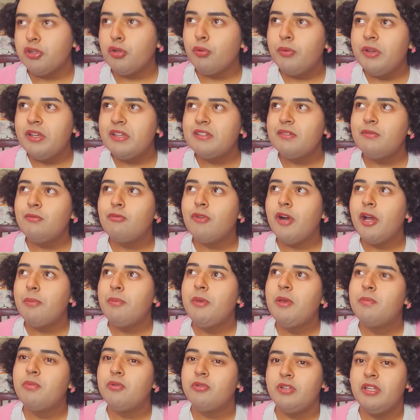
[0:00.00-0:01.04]
reason why
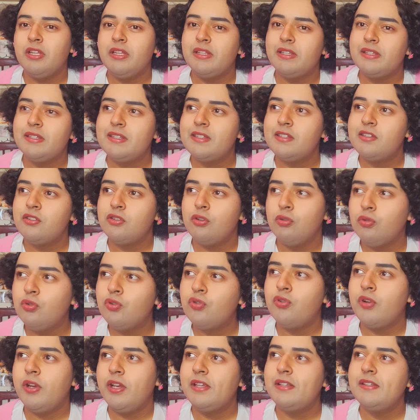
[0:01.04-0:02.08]
people think this is so
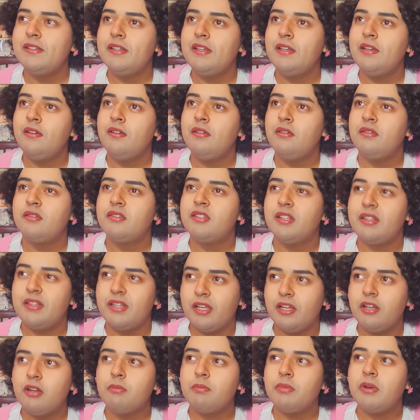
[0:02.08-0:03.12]
crazy to
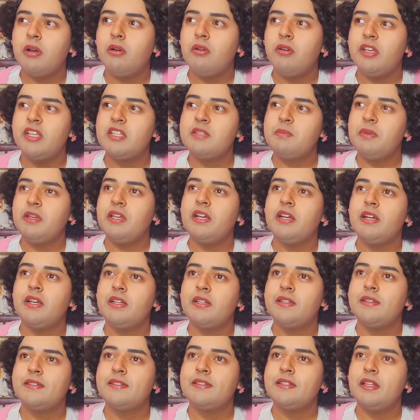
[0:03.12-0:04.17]
think about is
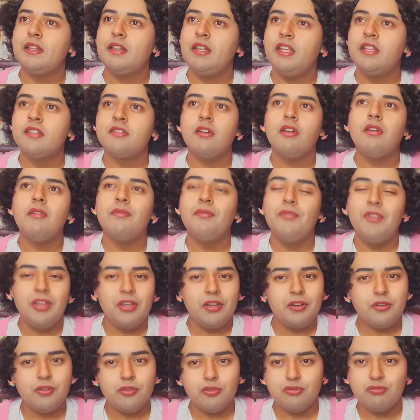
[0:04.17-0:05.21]
because these are
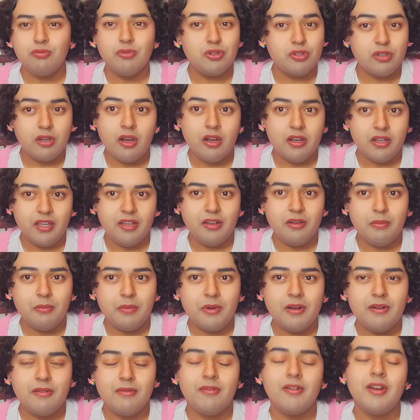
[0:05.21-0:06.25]
vehicles we're talking
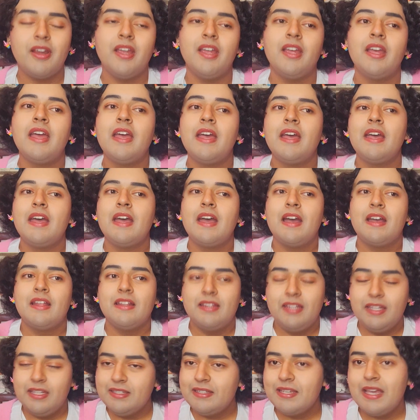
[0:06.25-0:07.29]
about, right?
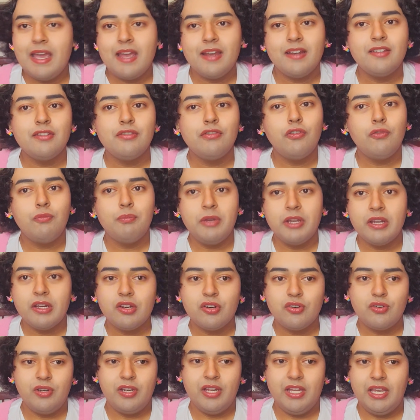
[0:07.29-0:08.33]
These have to have been
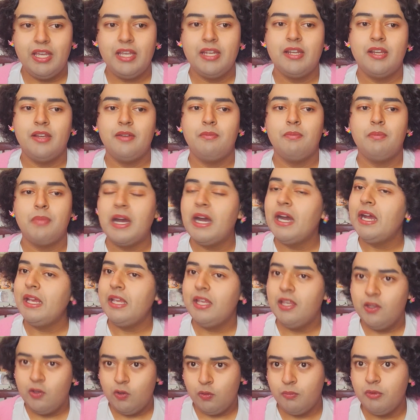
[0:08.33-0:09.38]
created by
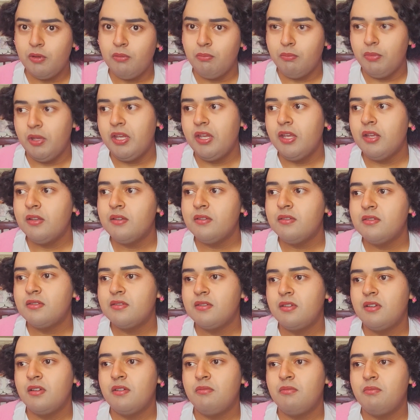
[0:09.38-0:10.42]
human
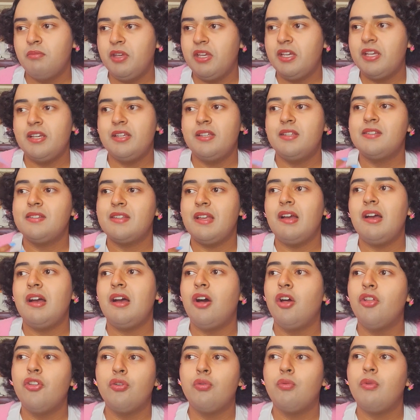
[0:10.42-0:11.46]
beings, because
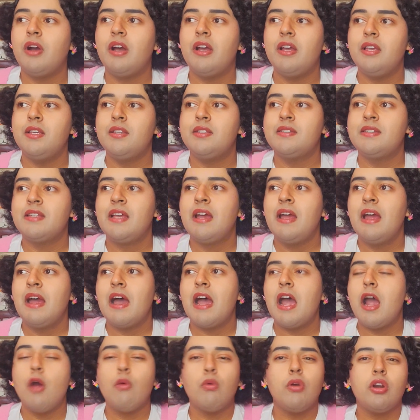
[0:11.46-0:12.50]
otherwise,
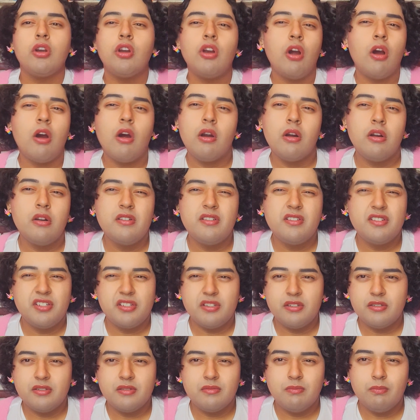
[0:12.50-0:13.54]
how are cars
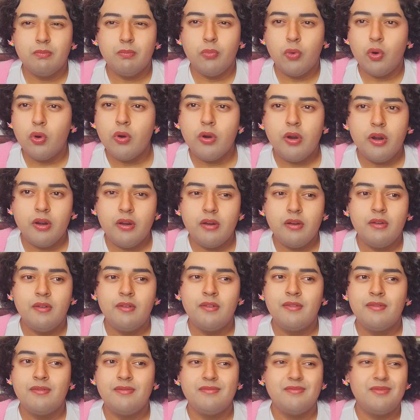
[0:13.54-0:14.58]
just born?
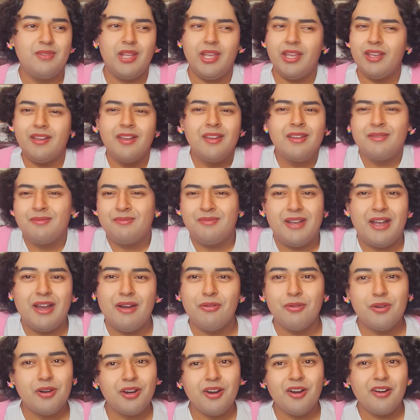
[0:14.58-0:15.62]
Like, how
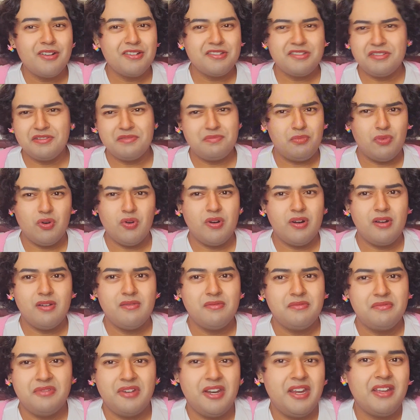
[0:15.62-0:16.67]
are cars just born,
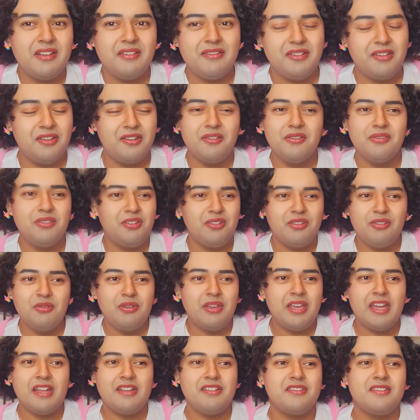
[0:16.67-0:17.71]
right? You know, you
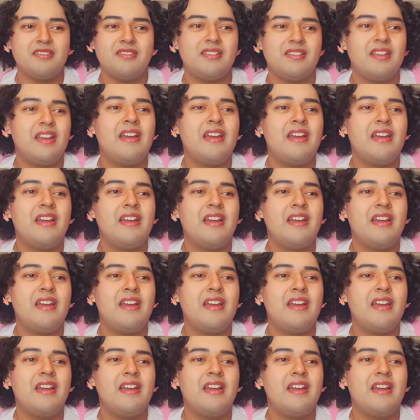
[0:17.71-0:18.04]
can't just